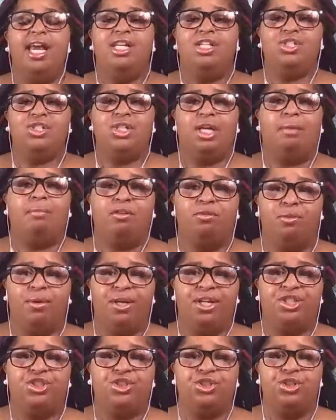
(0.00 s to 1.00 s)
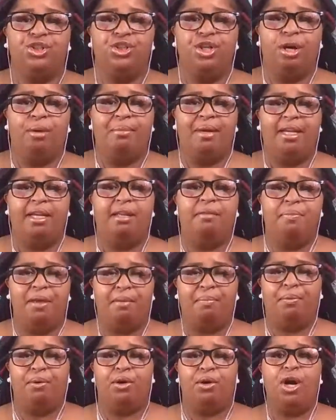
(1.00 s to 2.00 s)
some of which, many
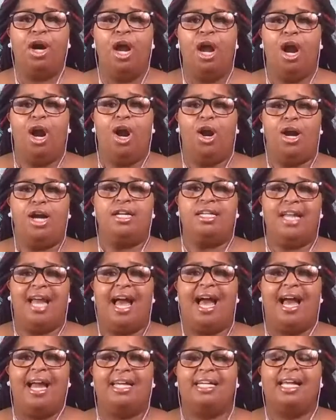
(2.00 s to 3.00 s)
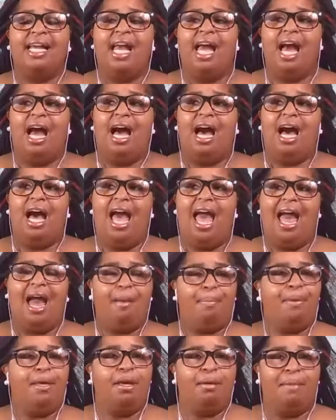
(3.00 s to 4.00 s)
people are not
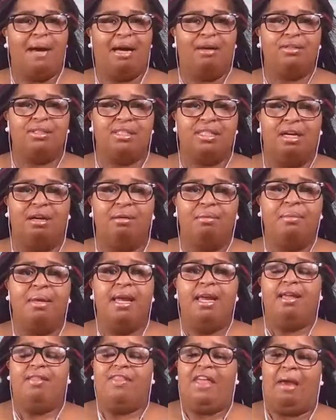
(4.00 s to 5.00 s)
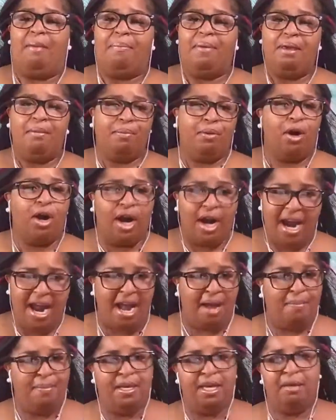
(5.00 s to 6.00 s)
happy about, some that people are
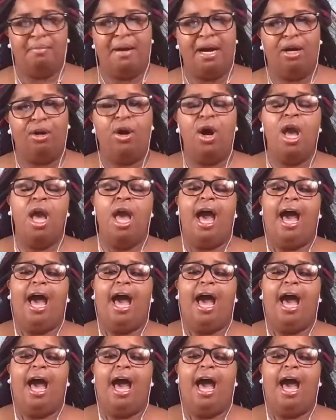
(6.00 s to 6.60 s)
happy about.